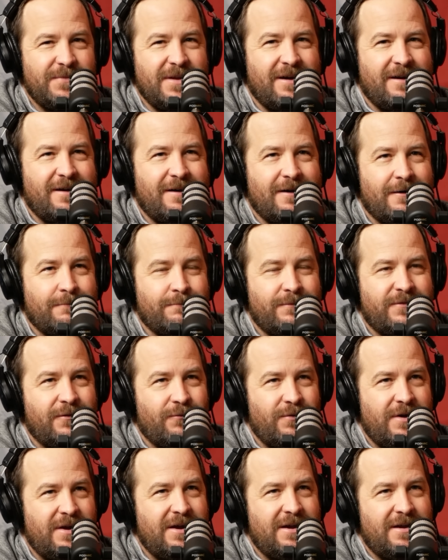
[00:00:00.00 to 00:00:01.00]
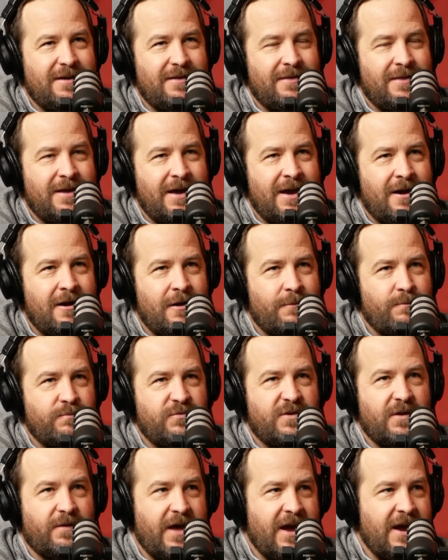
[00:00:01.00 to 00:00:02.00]
So they end up
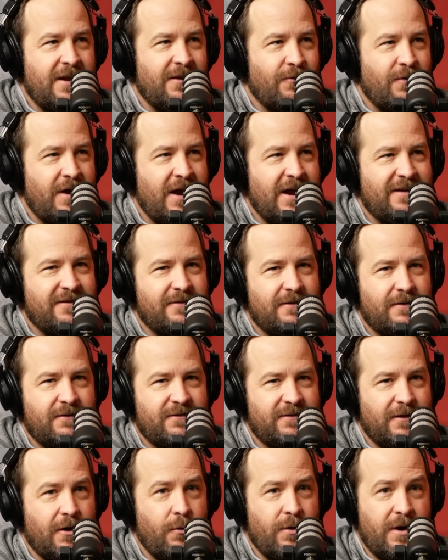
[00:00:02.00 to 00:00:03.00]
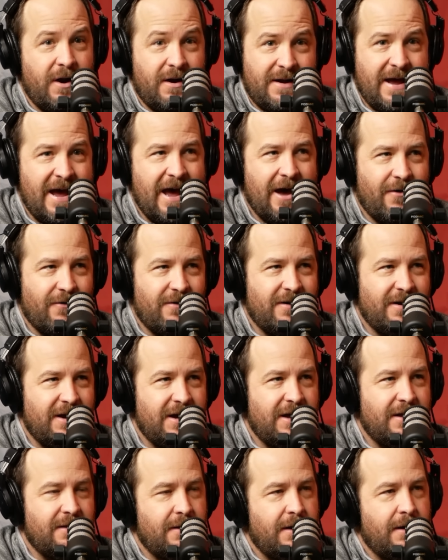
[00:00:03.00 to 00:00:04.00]
delaying the race or slowing it down
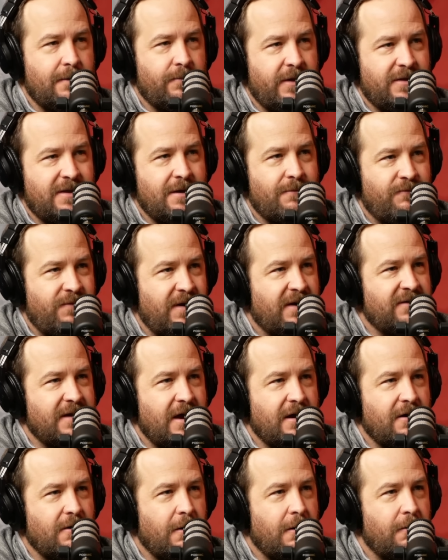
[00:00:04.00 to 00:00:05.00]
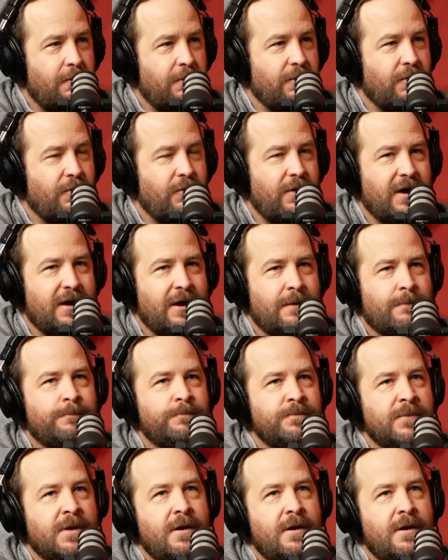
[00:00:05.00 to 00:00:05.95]
to let them fix that car real quick, and